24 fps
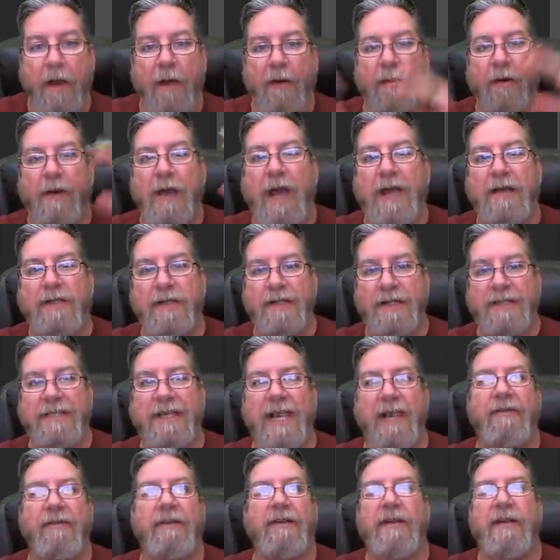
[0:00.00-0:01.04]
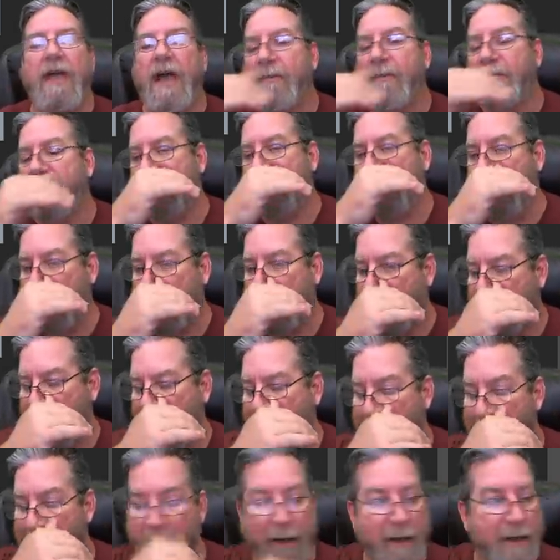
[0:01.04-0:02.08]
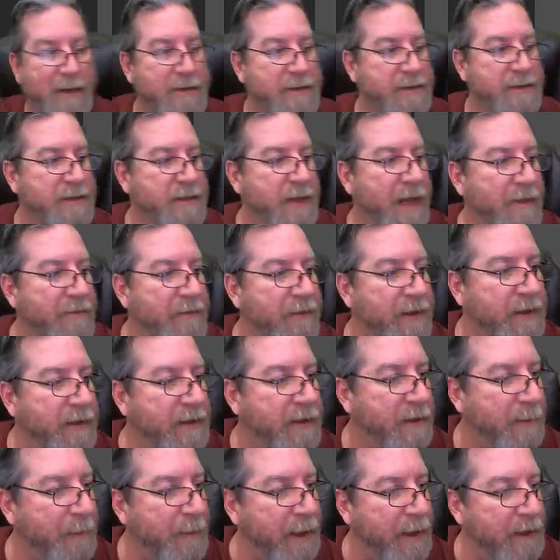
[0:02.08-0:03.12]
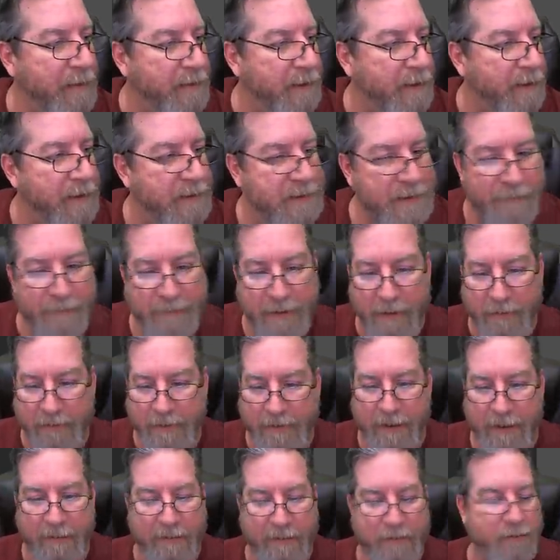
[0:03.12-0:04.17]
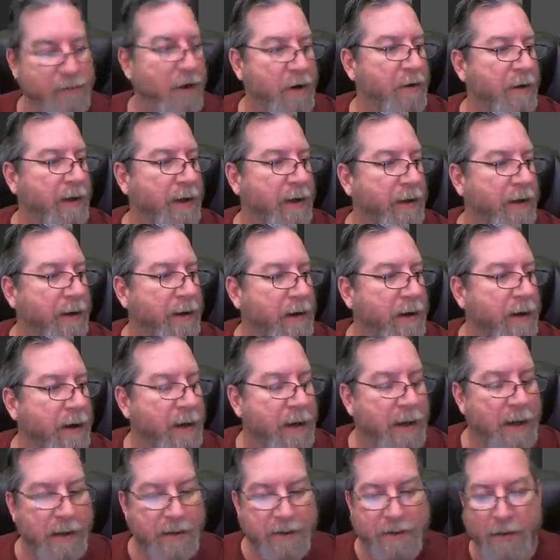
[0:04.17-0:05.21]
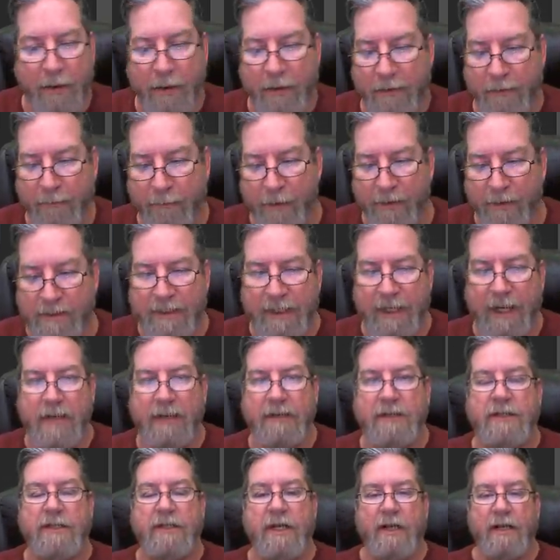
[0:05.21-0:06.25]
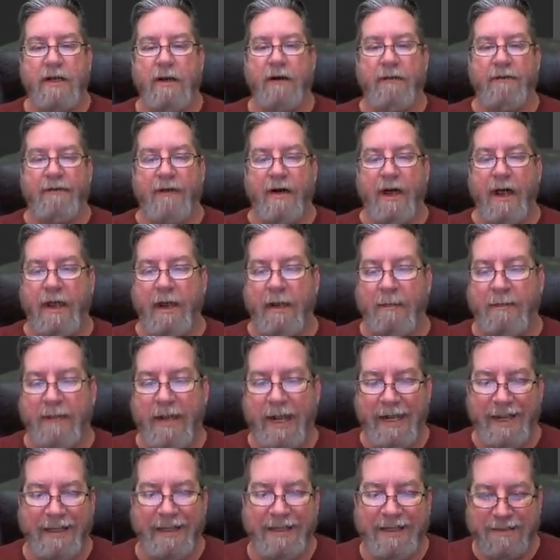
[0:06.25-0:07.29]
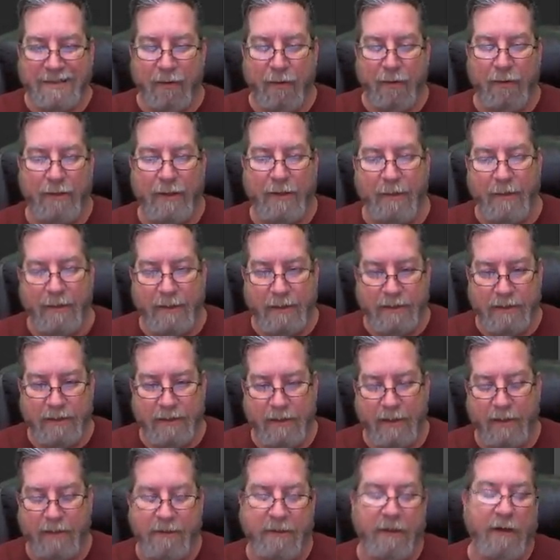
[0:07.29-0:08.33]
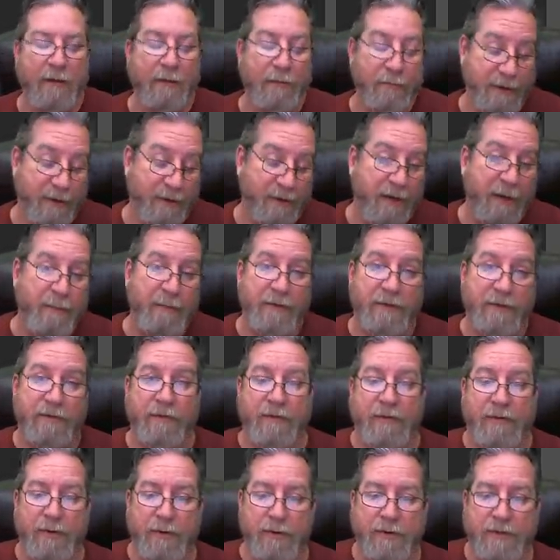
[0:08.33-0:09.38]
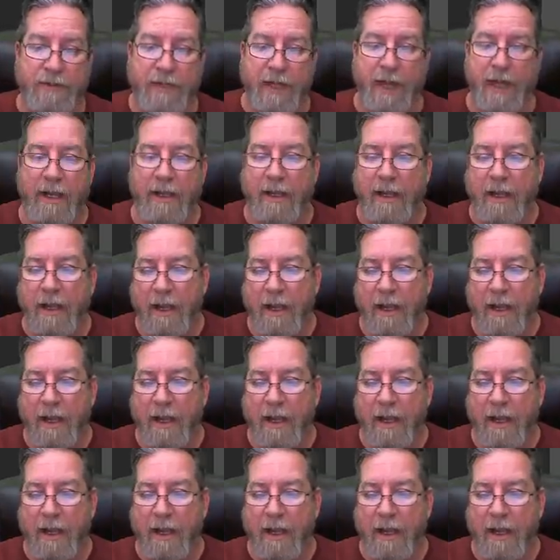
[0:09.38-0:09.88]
We're actually saving time today. I am just diving into the painting because I've already done the drawing. So once again, just to clarify, I'm taking this old image, the image from Tuesday.